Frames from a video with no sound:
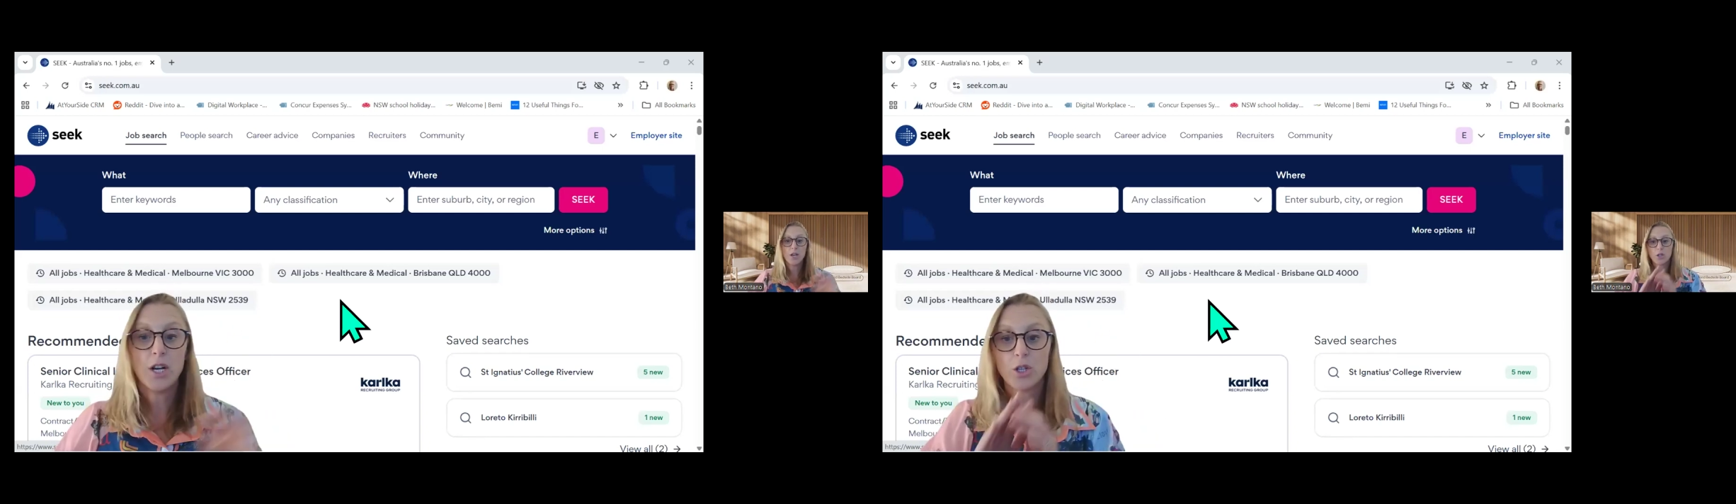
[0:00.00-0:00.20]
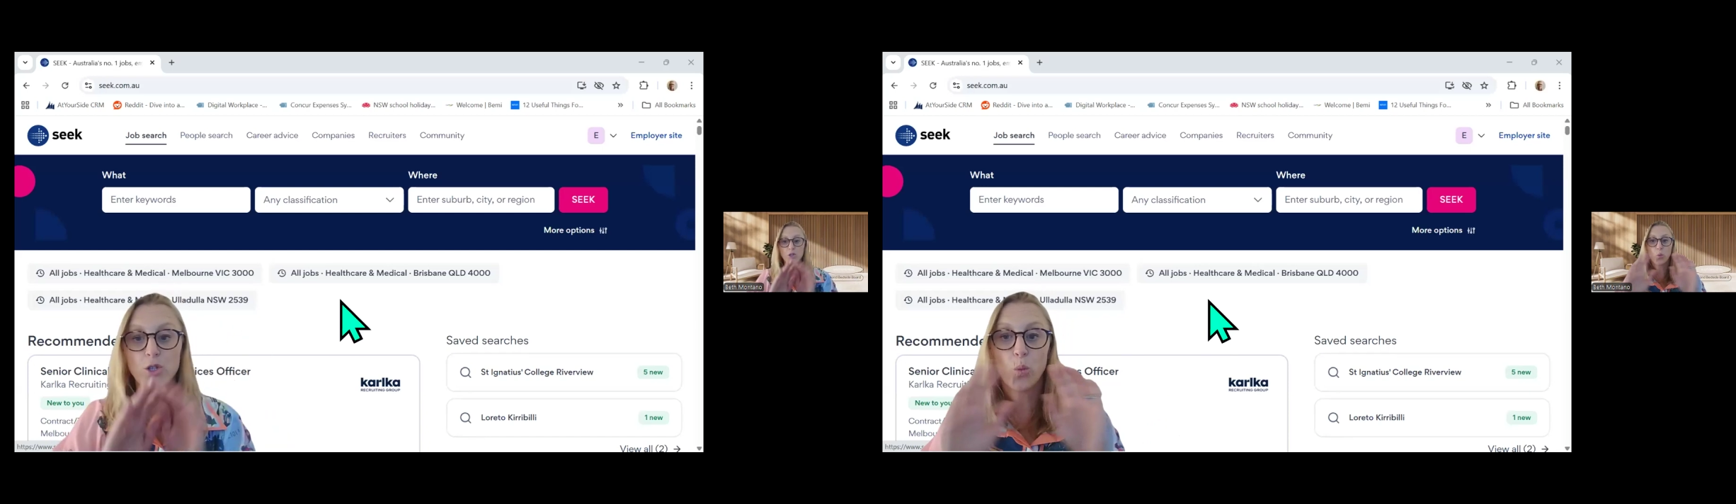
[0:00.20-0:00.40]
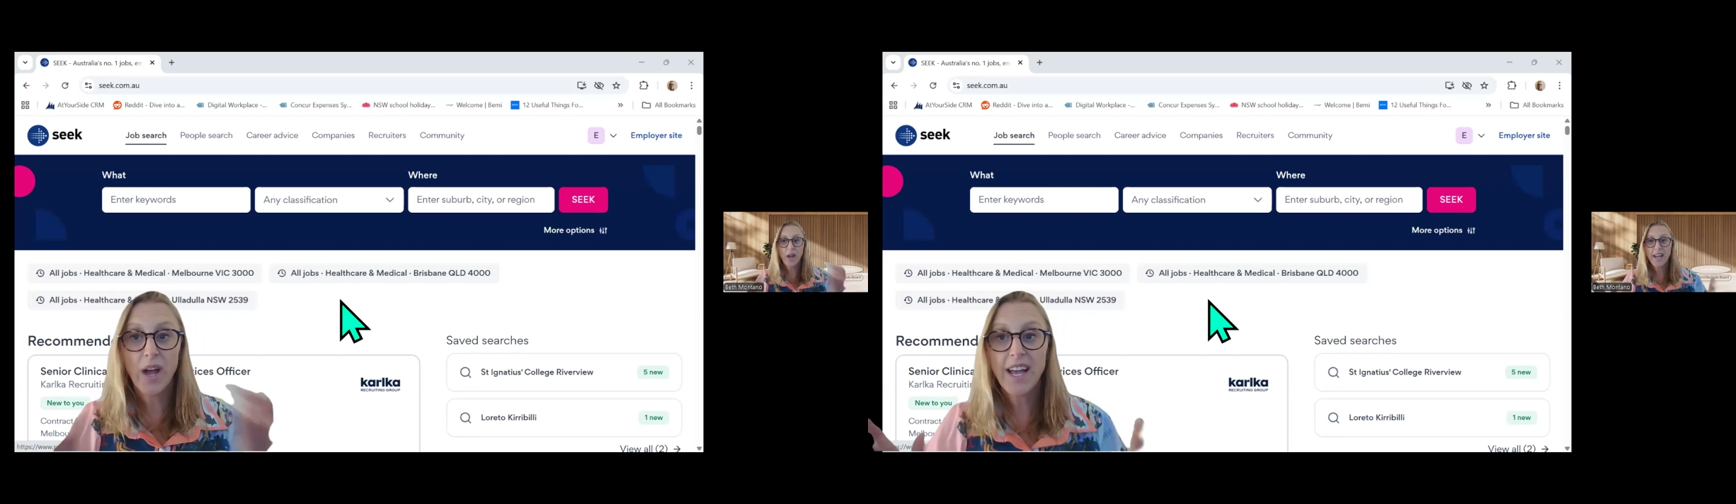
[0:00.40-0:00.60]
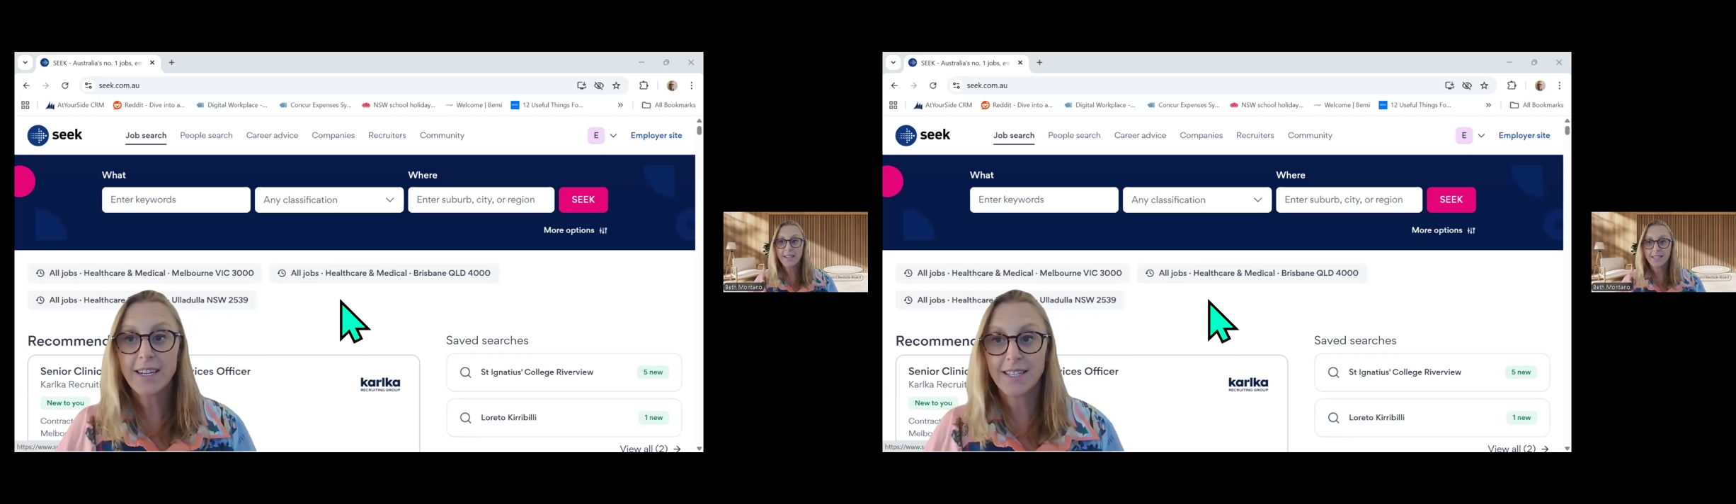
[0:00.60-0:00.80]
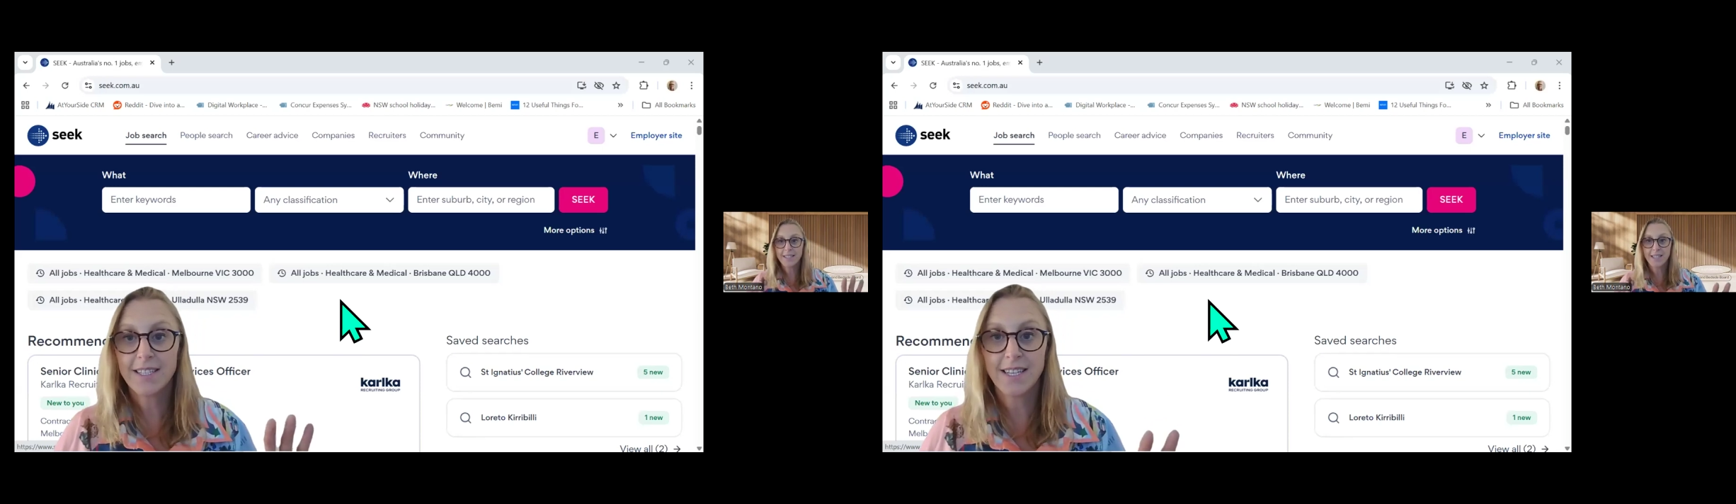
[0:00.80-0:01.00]
So we're
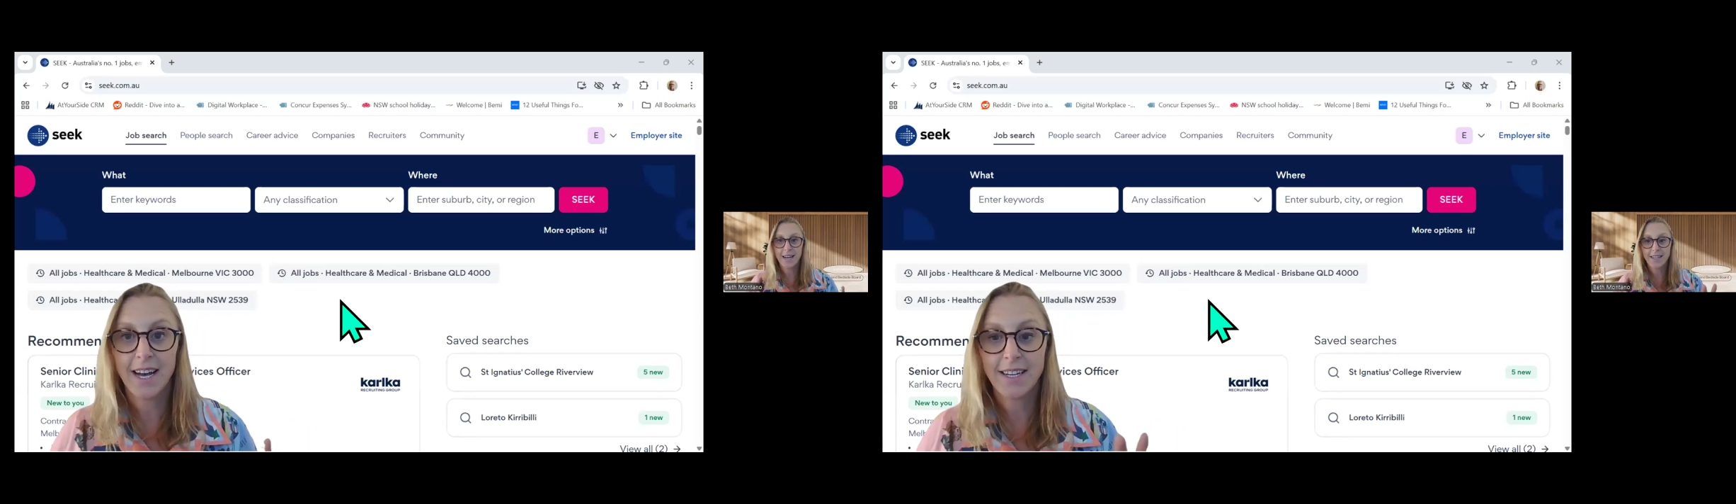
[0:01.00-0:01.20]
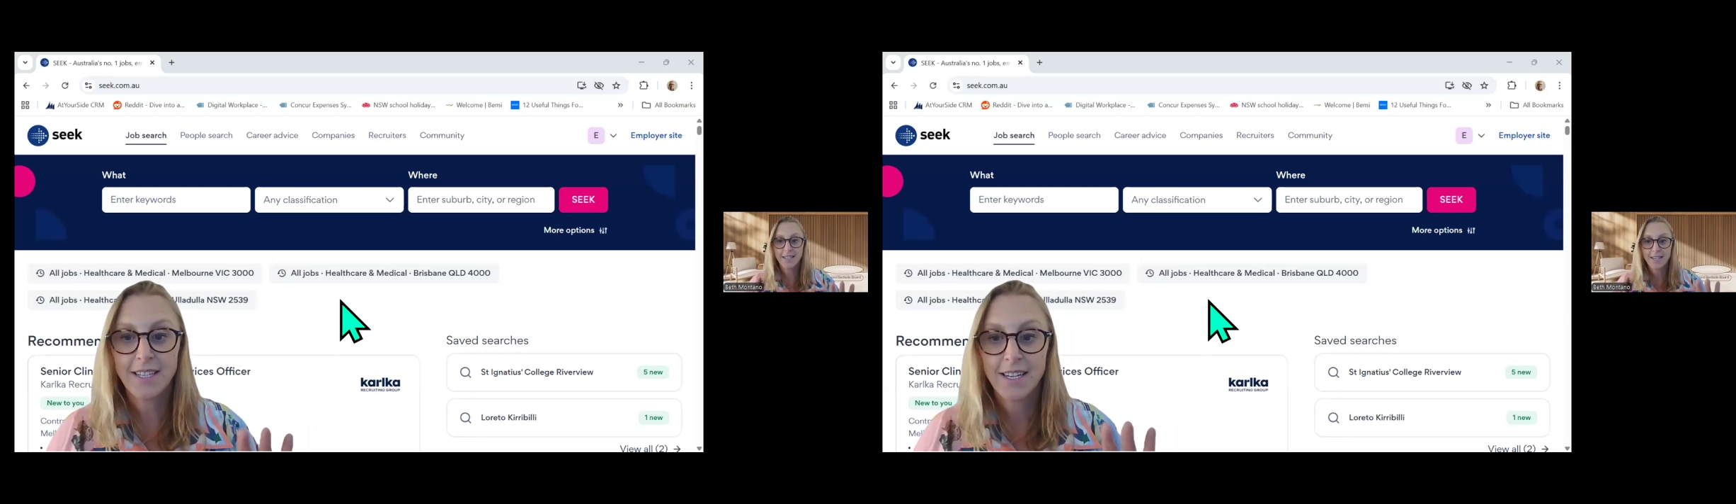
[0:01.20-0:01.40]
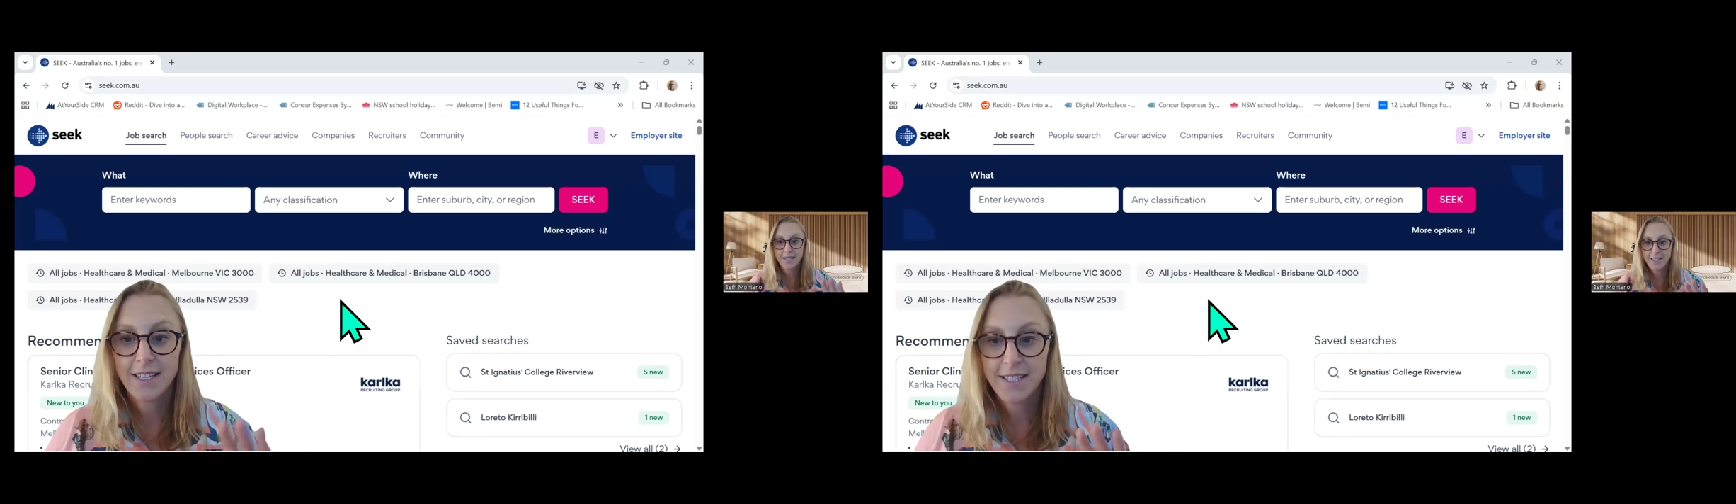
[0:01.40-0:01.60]
going to start